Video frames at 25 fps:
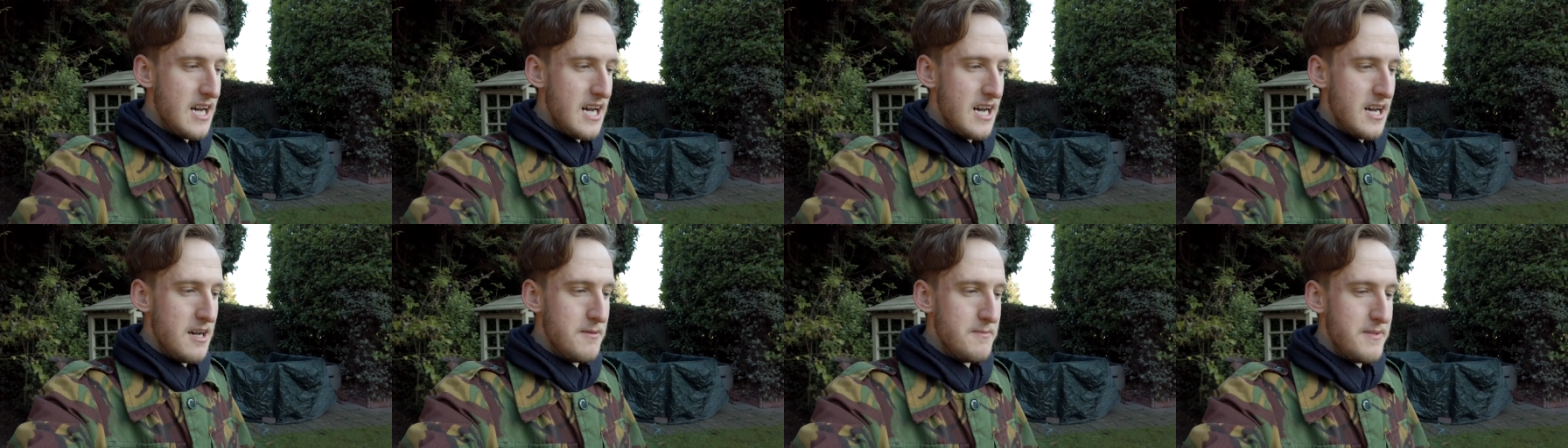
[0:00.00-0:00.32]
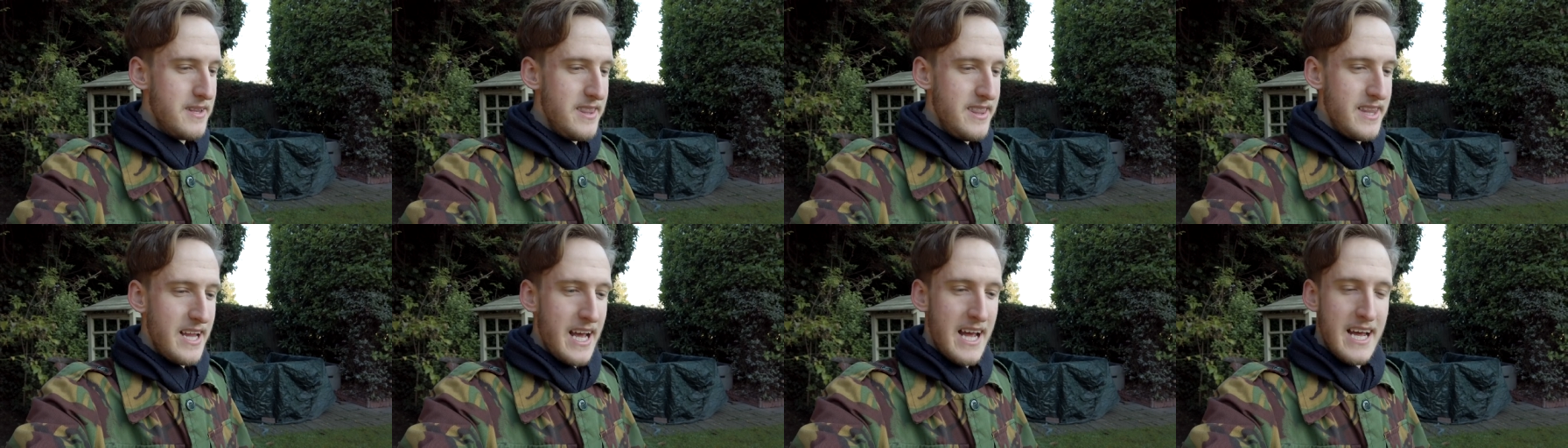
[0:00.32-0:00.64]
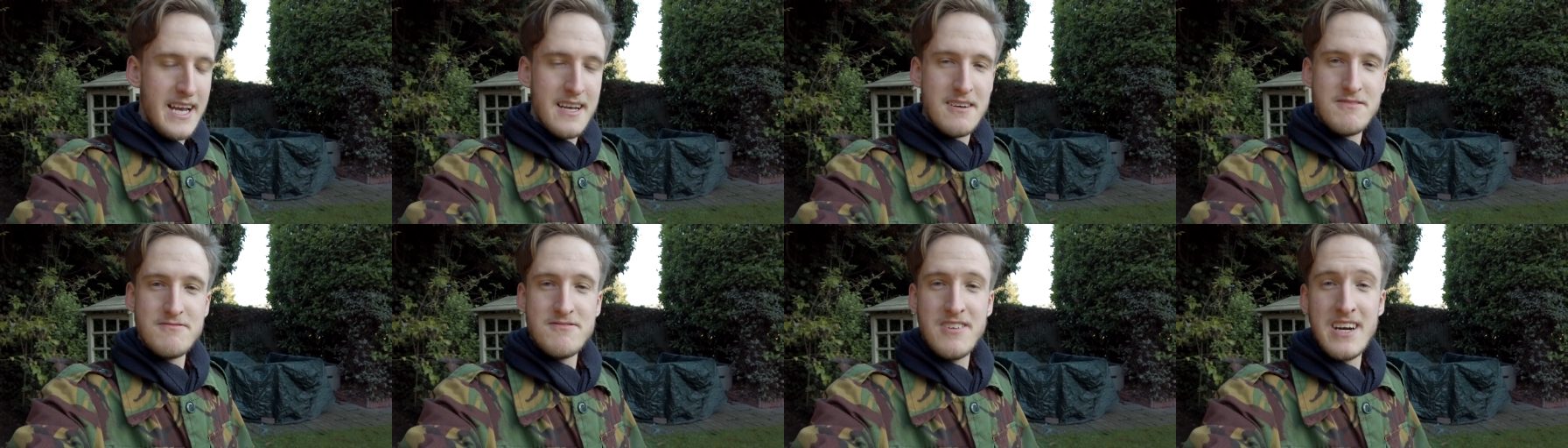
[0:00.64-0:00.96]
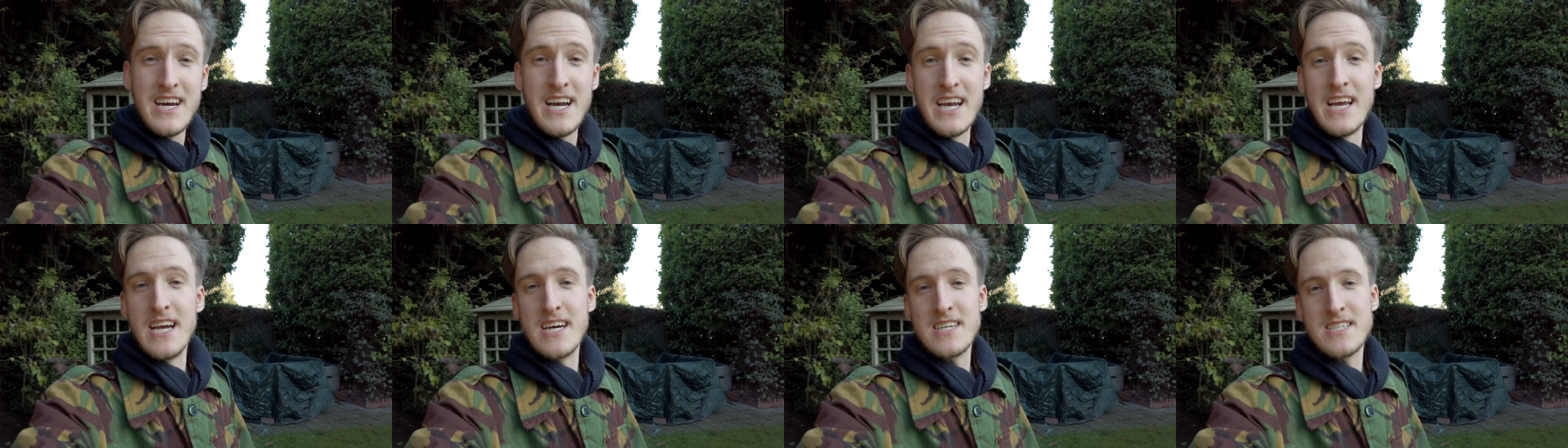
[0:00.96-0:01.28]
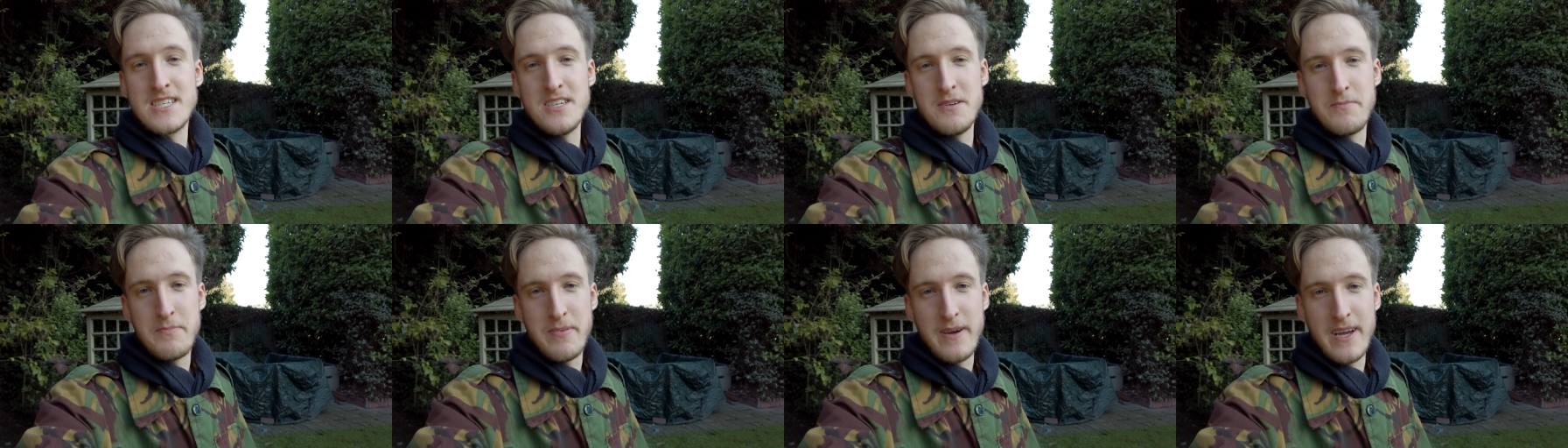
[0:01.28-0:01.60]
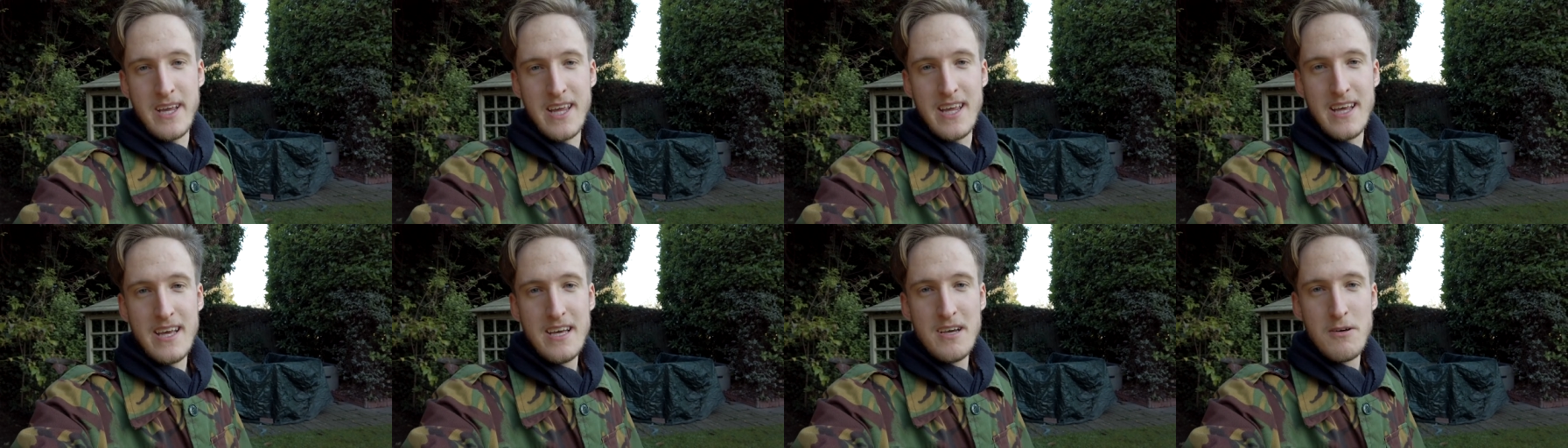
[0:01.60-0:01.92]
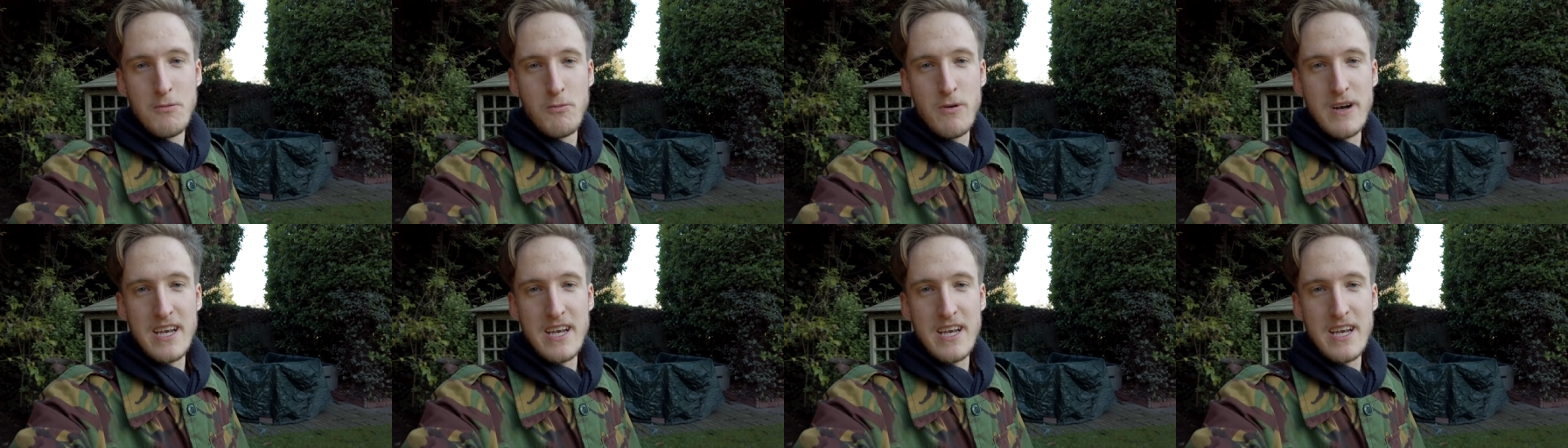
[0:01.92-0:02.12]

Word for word: then really I should be